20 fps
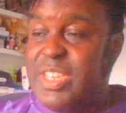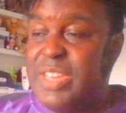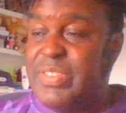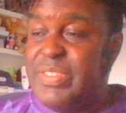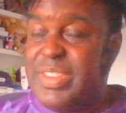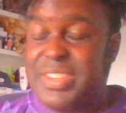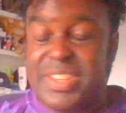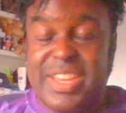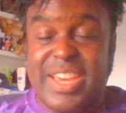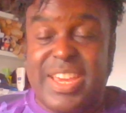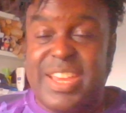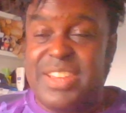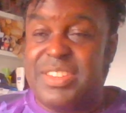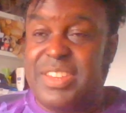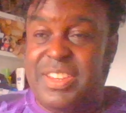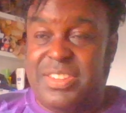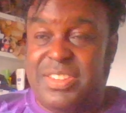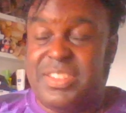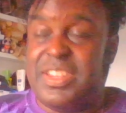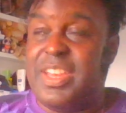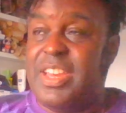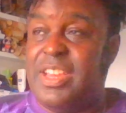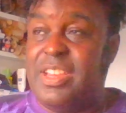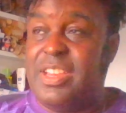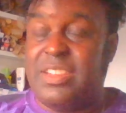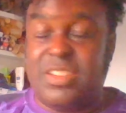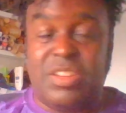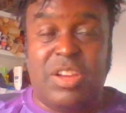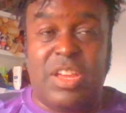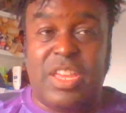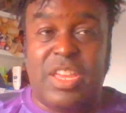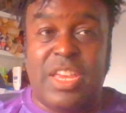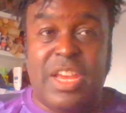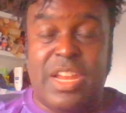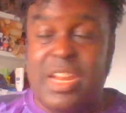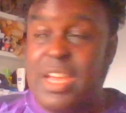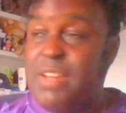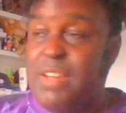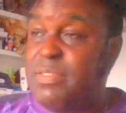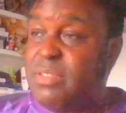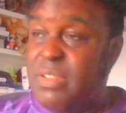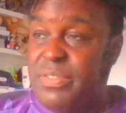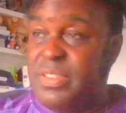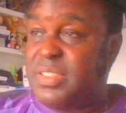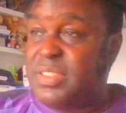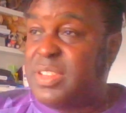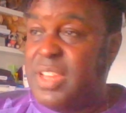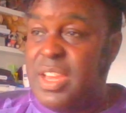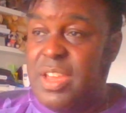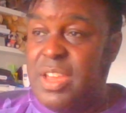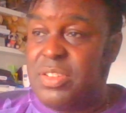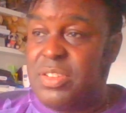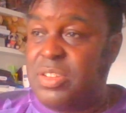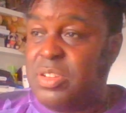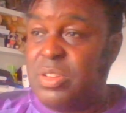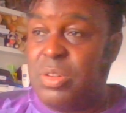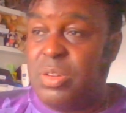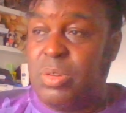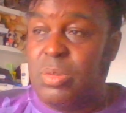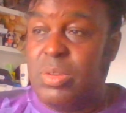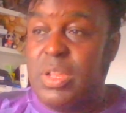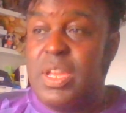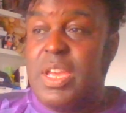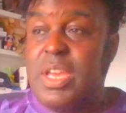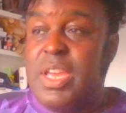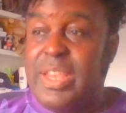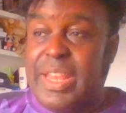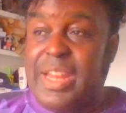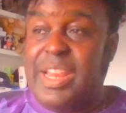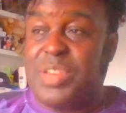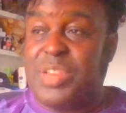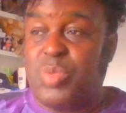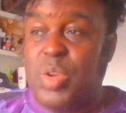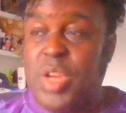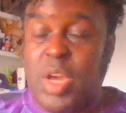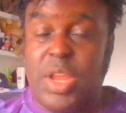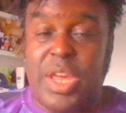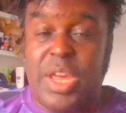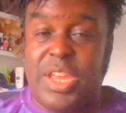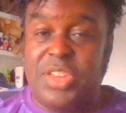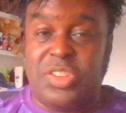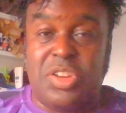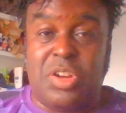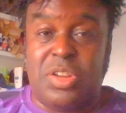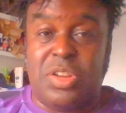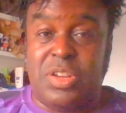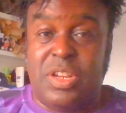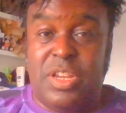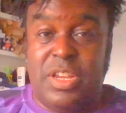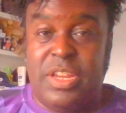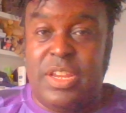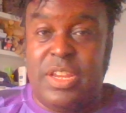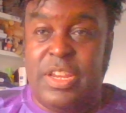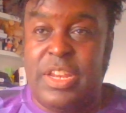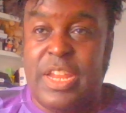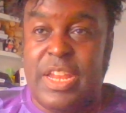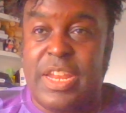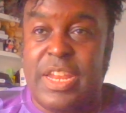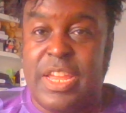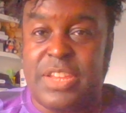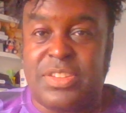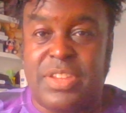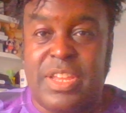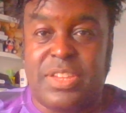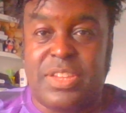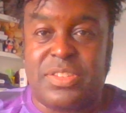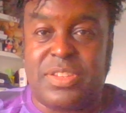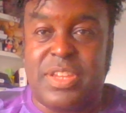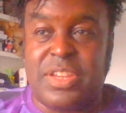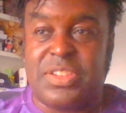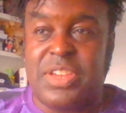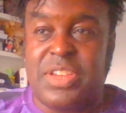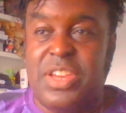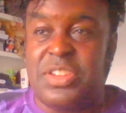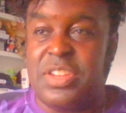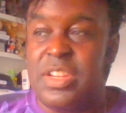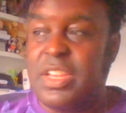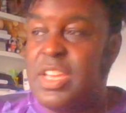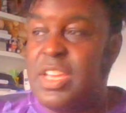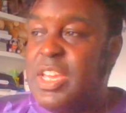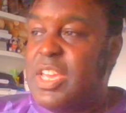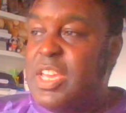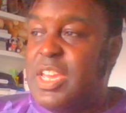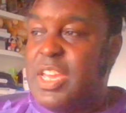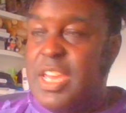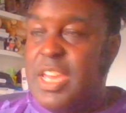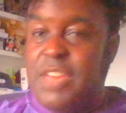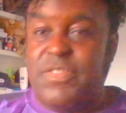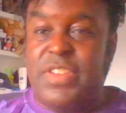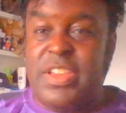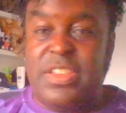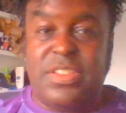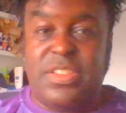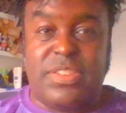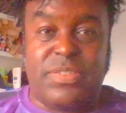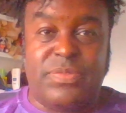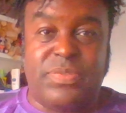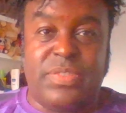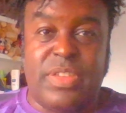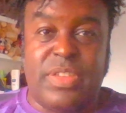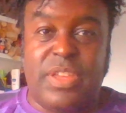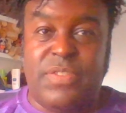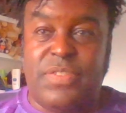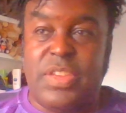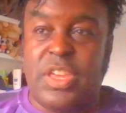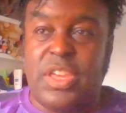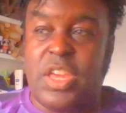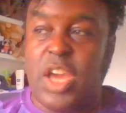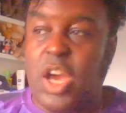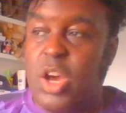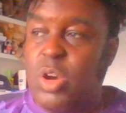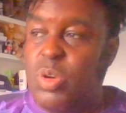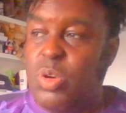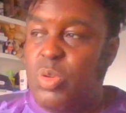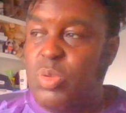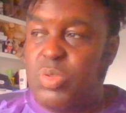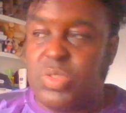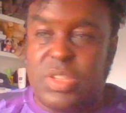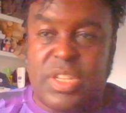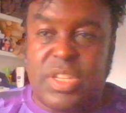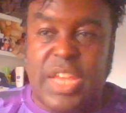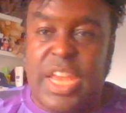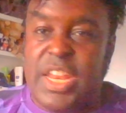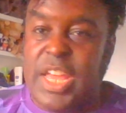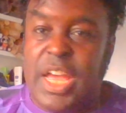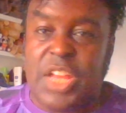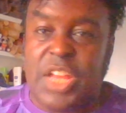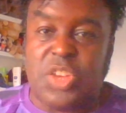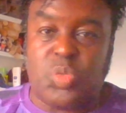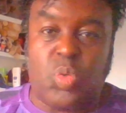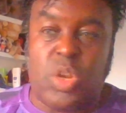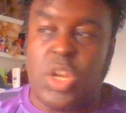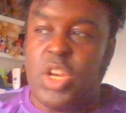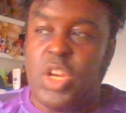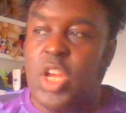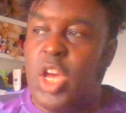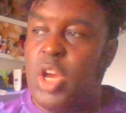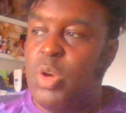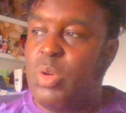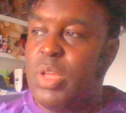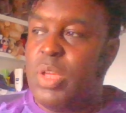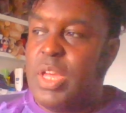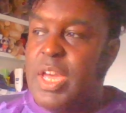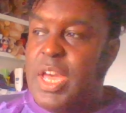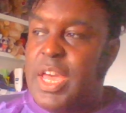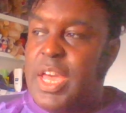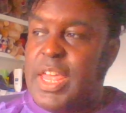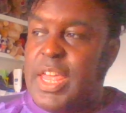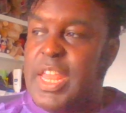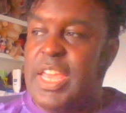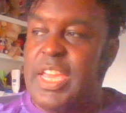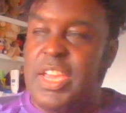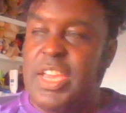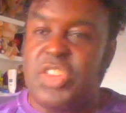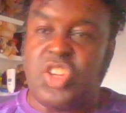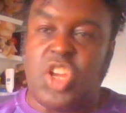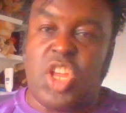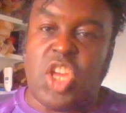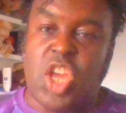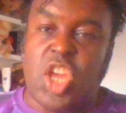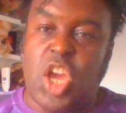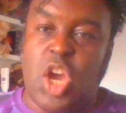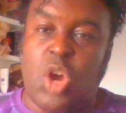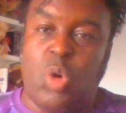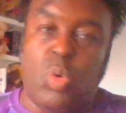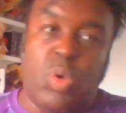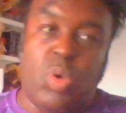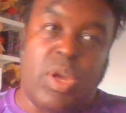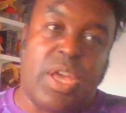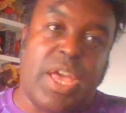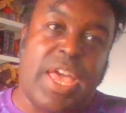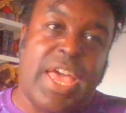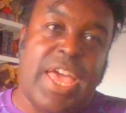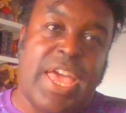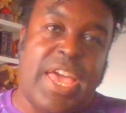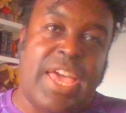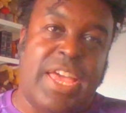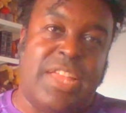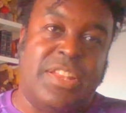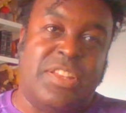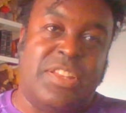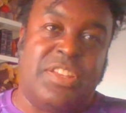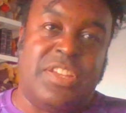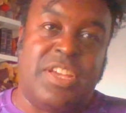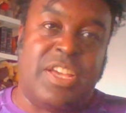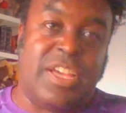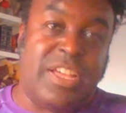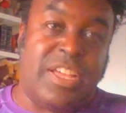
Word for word: If he stays, he stays. He's got a year left. If he stays, cool. At least we know that he's gone in next season. If he goes, then I just want to know that he is going to go, and